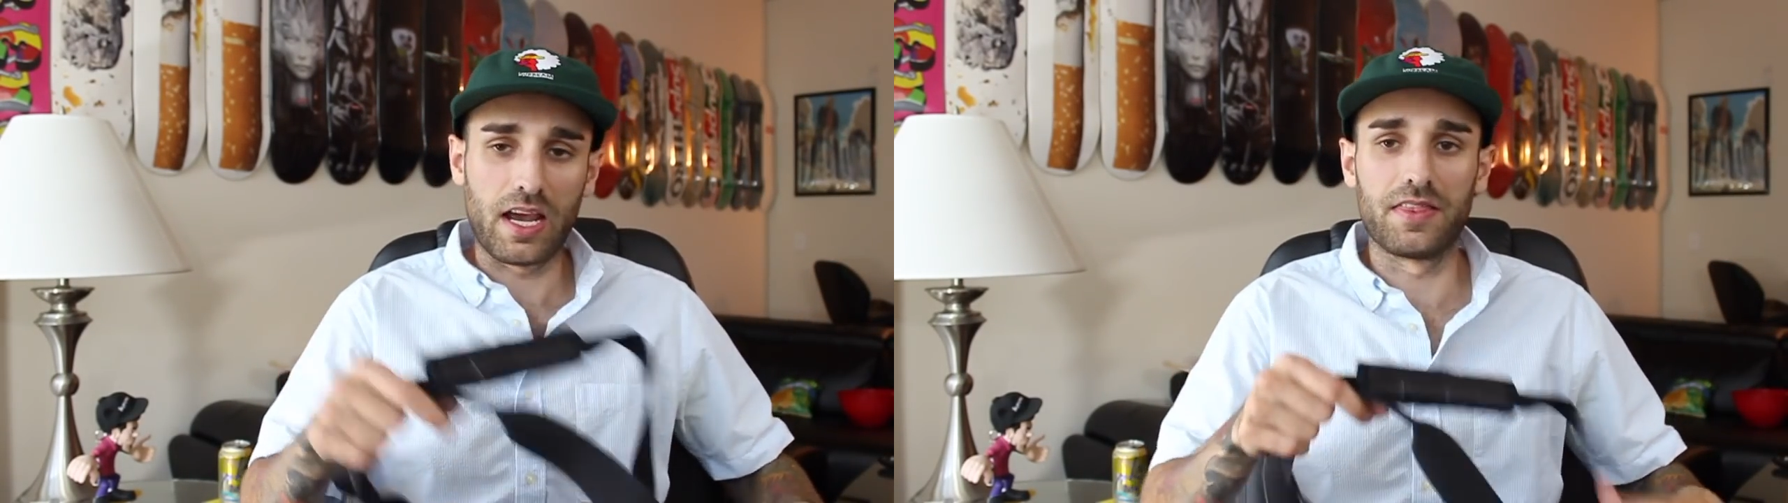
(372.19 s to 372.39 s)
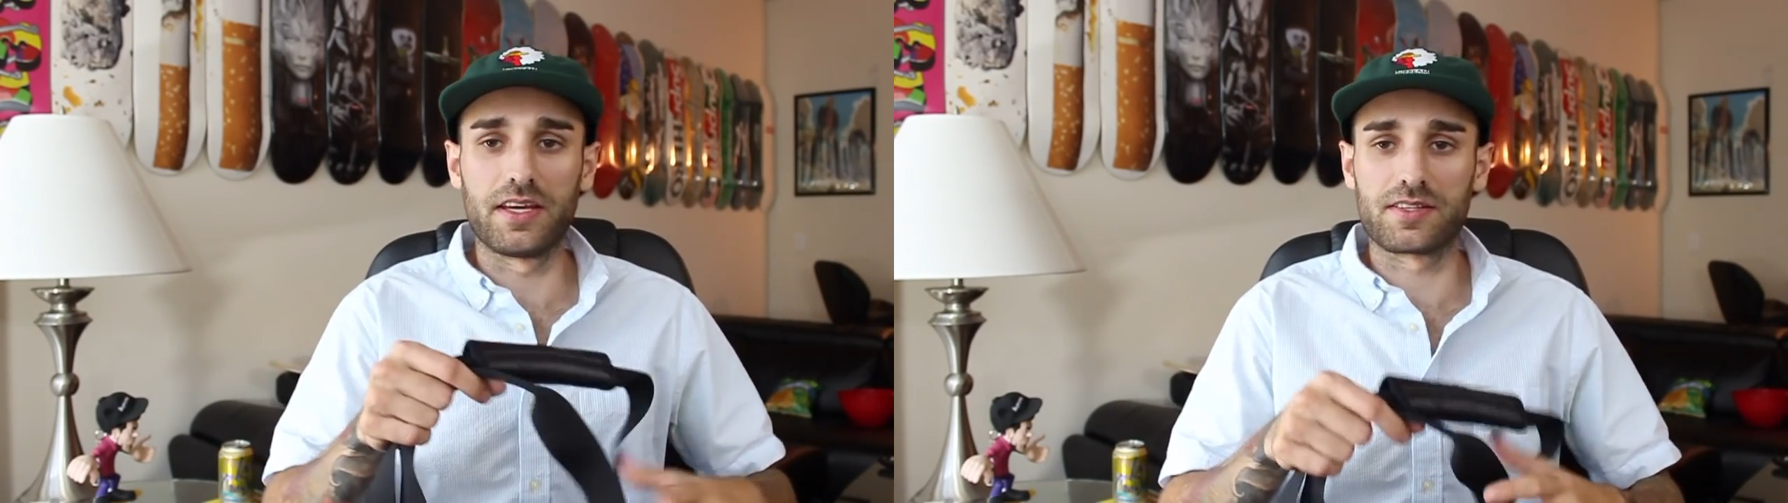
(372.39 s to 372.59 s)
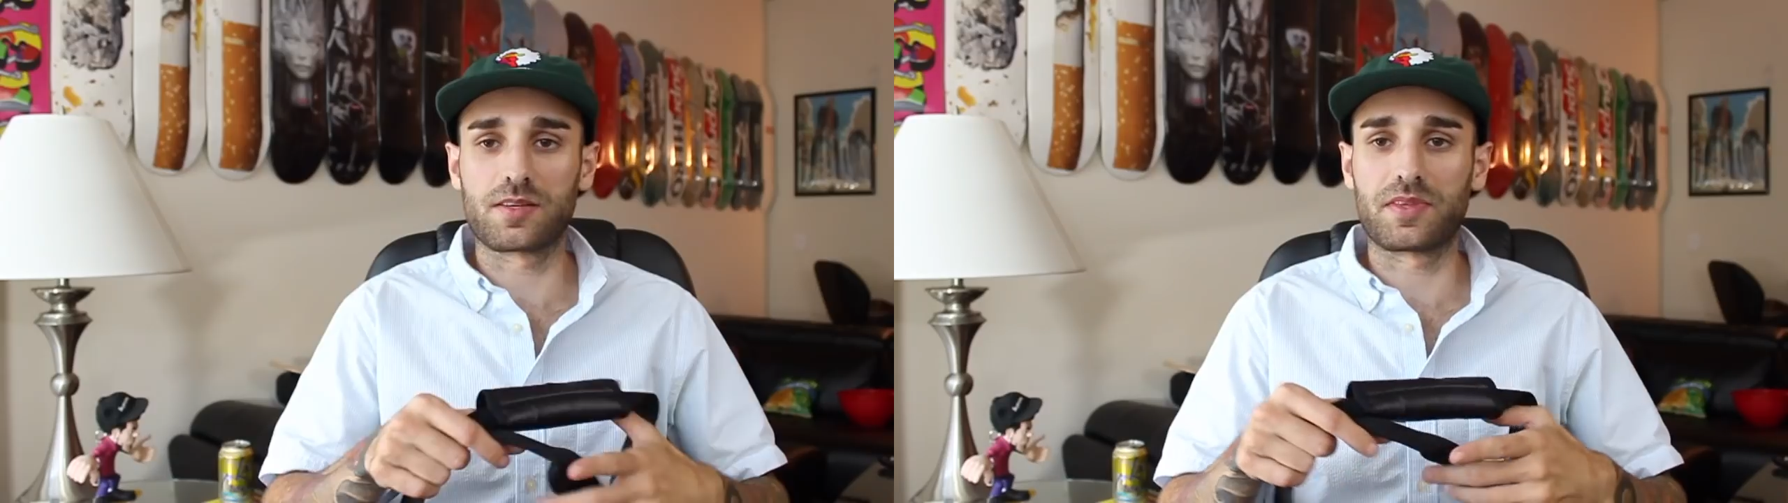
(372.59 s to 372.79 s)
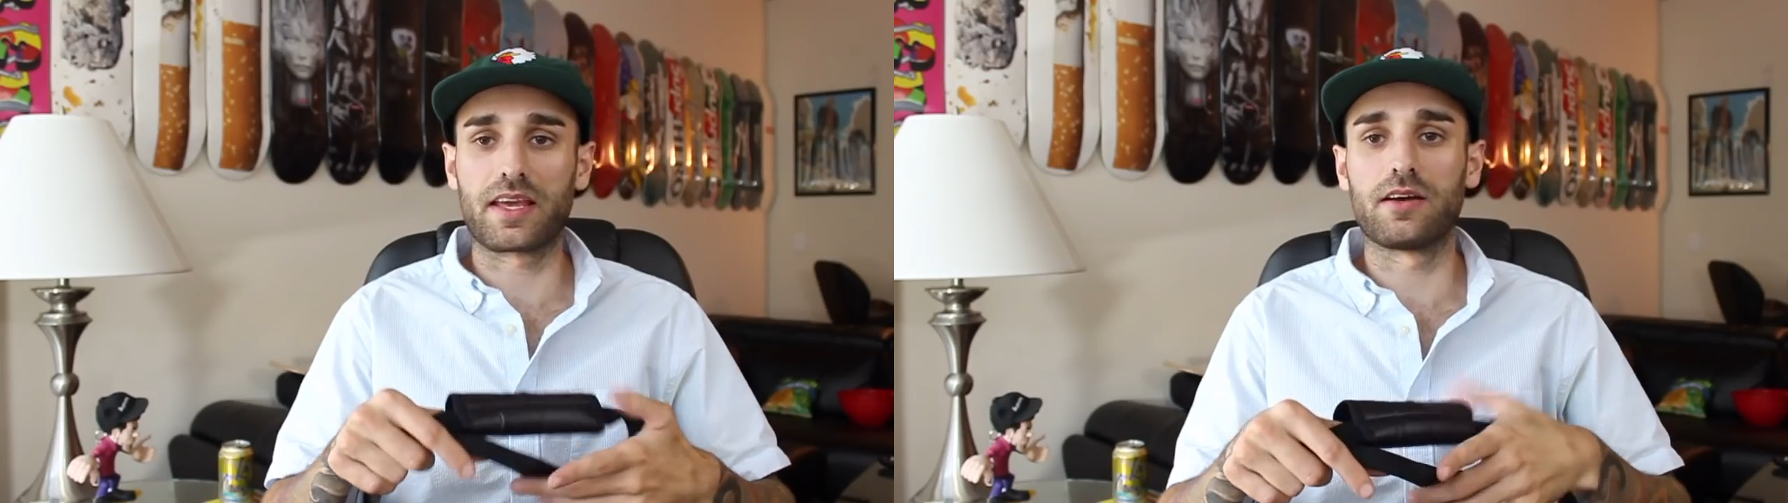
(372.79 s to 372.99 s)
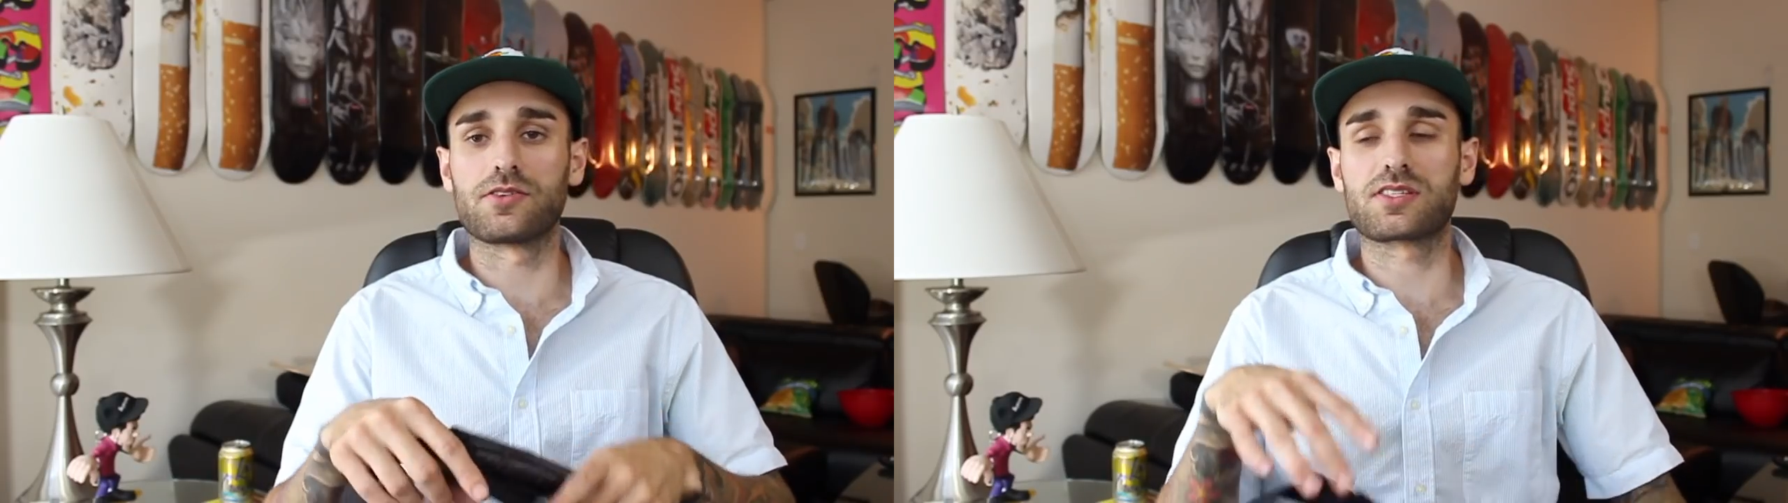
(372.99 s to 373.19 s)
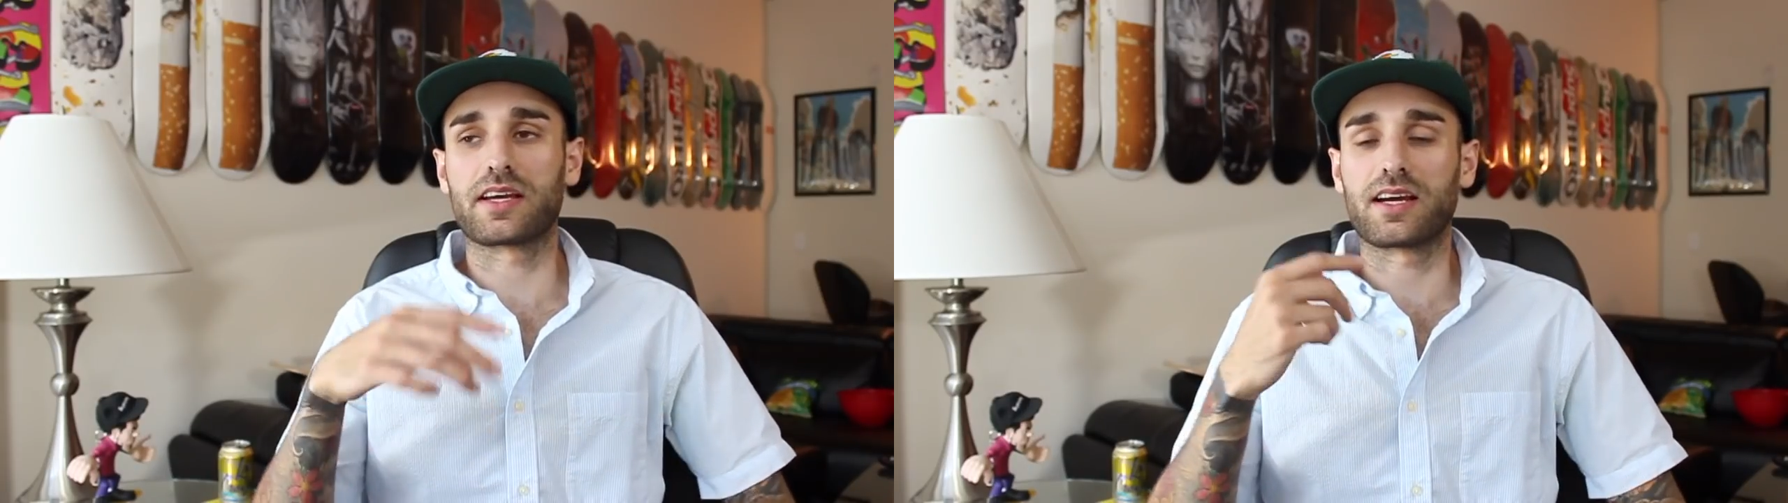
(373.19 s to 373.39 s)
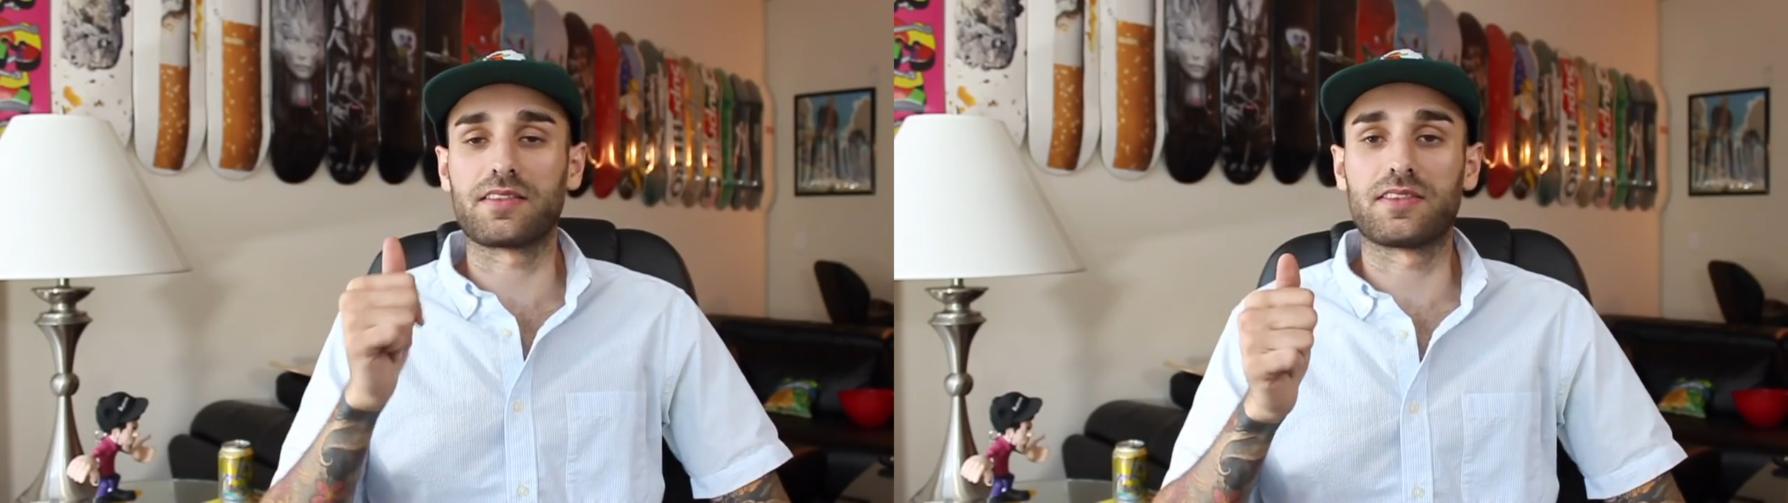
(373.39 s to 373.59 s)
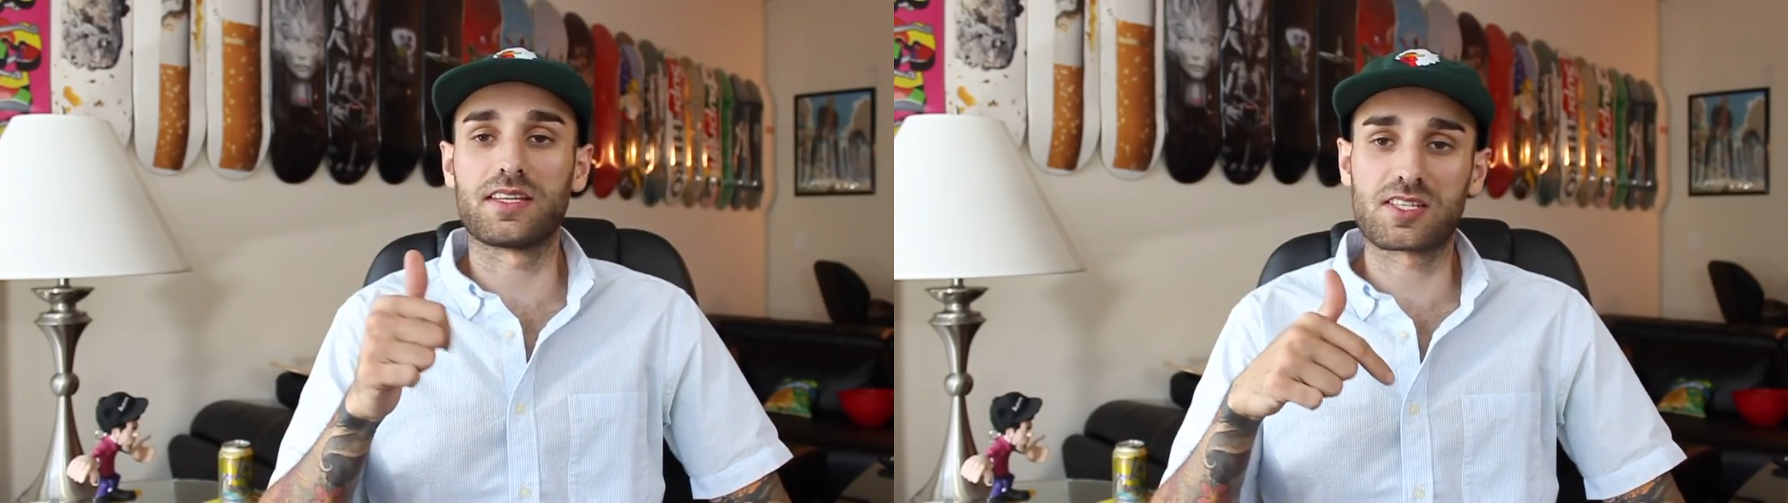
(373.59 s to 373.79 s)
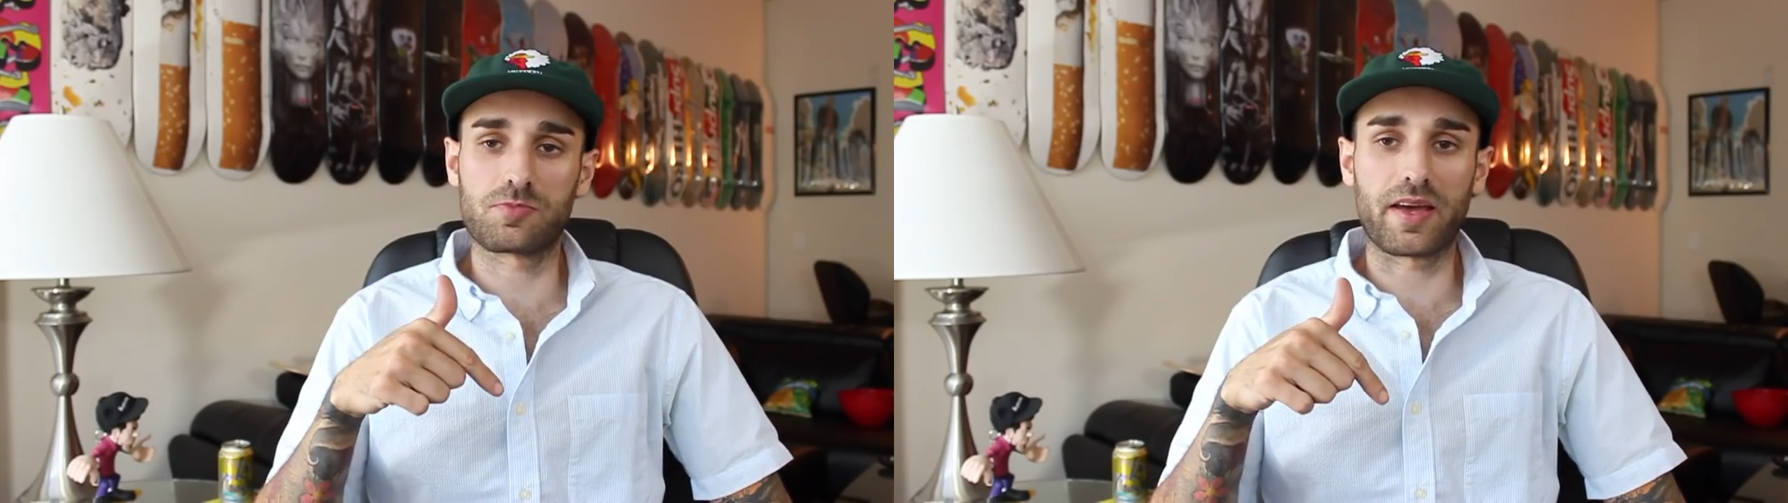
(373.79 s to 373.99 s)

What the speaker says: And then something else, I got this